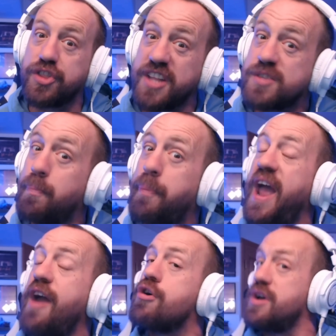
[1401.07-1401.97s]
that's
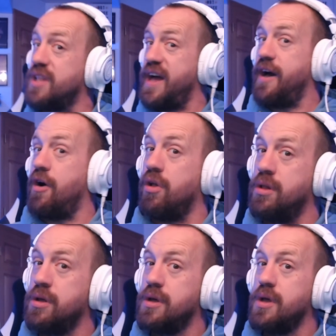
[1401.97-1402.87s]
parallel